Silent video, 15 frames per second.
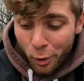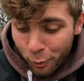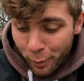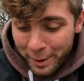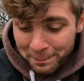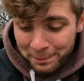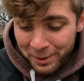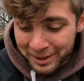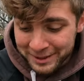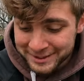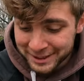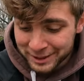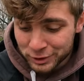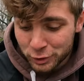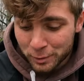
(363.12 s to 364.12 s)
Wimpods
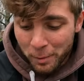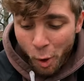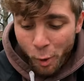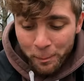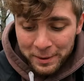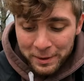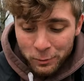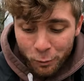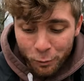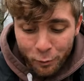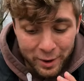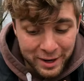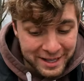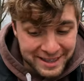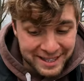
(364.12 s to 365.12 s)
here. So I'm hoping
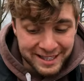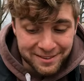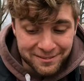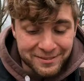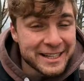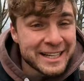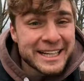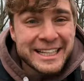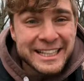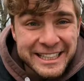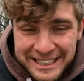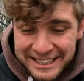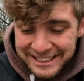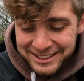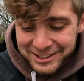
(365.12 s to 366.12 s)
one of them
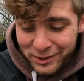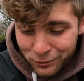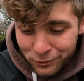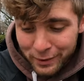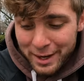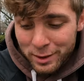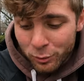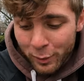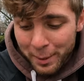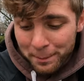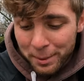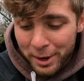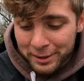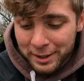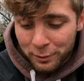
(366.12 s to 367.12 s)
is the red
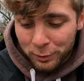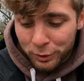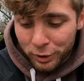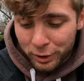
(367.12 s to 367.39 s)
Wimpod that we're